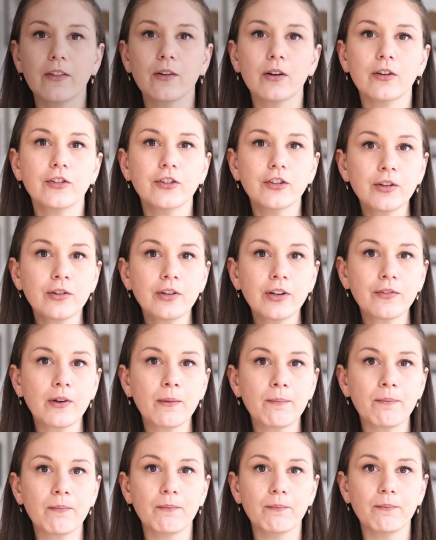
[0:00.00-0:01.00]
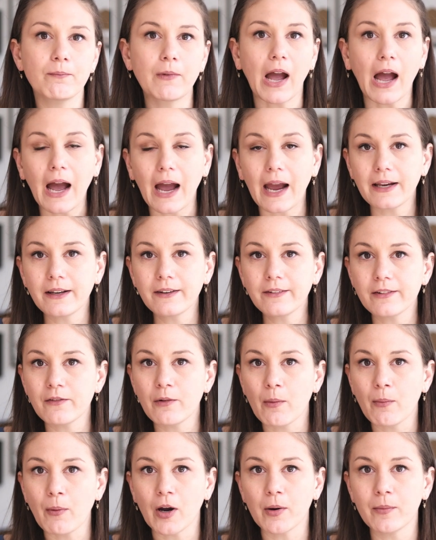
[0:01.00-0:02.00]
there are two different kinds of
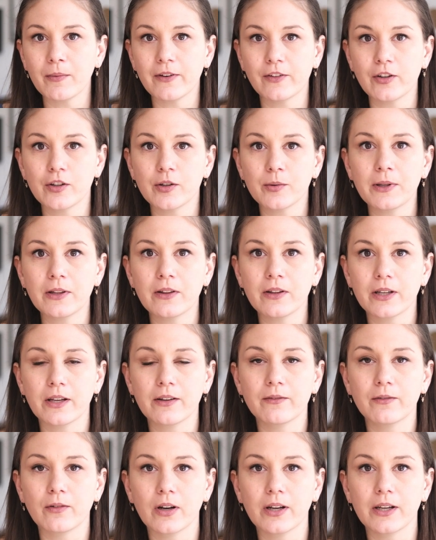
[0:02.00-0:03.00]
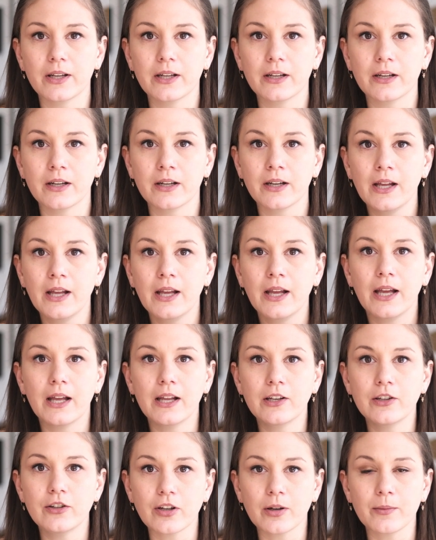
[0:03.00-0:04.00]
apartments you could be looking for here
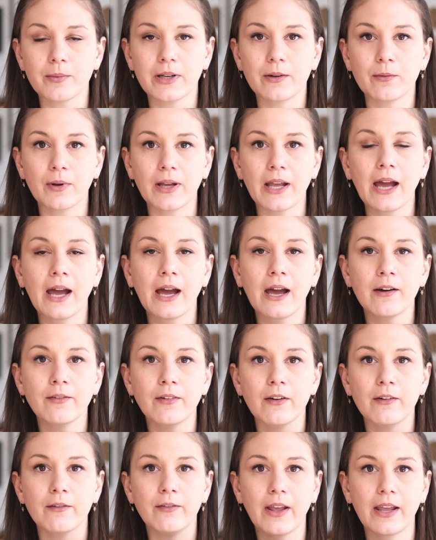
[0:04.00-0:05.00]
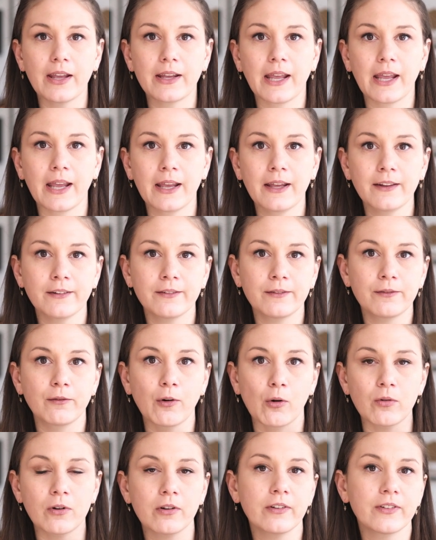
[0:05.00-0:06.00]
in Germany. We have WGs,
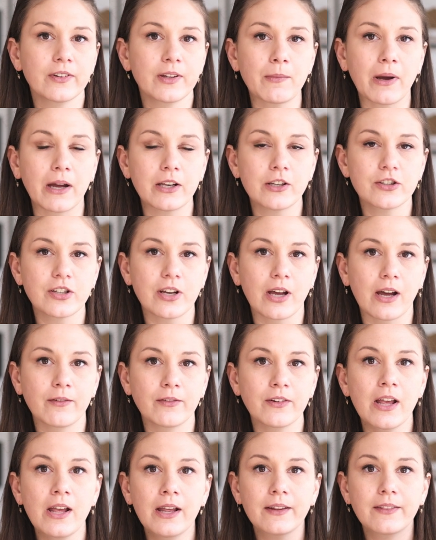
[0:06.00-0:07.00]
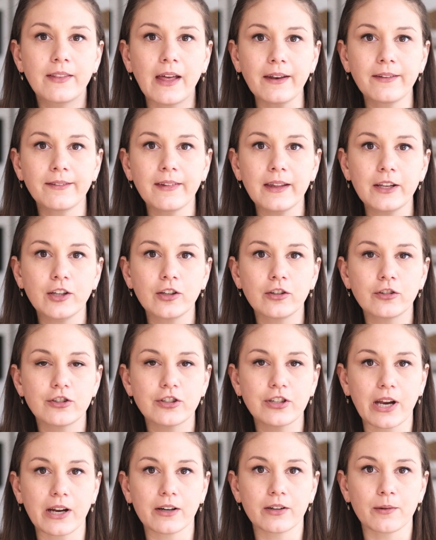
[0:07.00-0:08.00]
Wohnungsgemeinschaft. That's like your
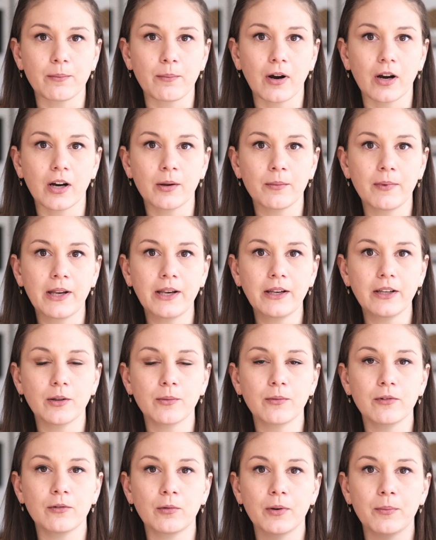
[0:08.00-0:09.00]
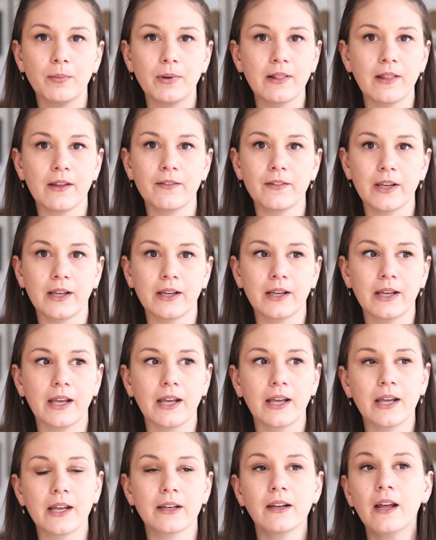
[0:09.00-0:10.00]
shared apartment. You would be living
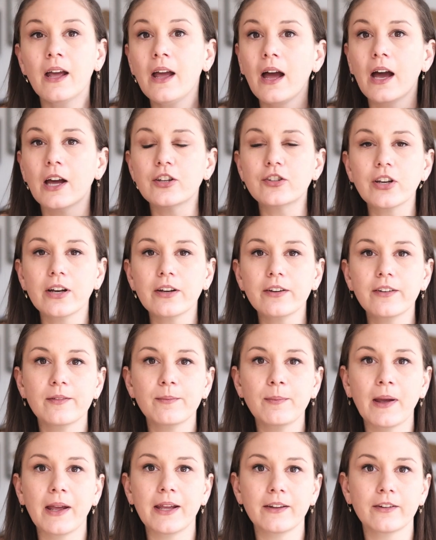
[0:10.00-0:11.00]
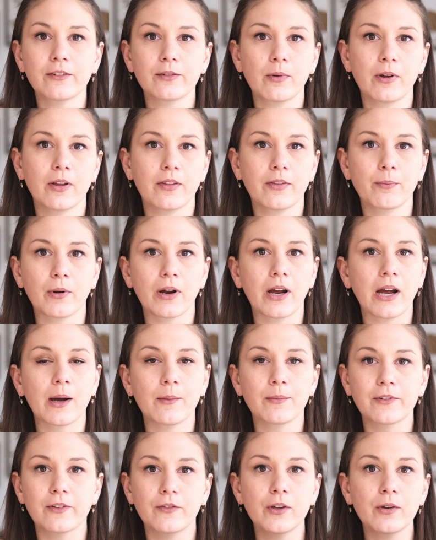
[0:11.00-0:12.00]
in a shared space with
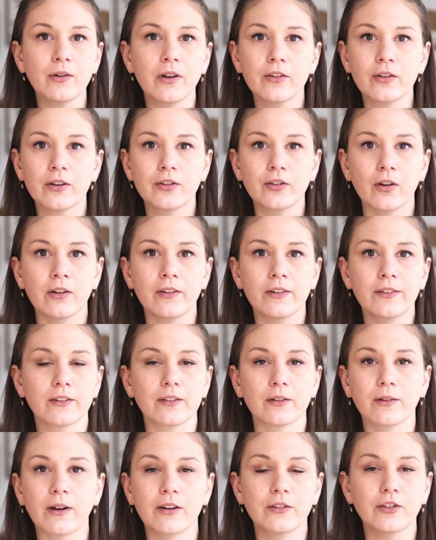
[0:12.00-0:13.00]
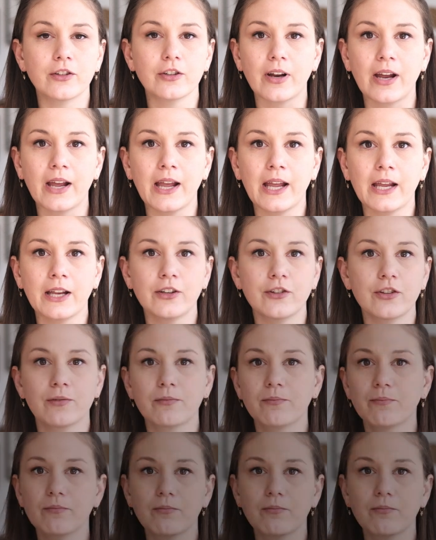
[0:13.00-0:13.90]
perhaps a few other adults around your age.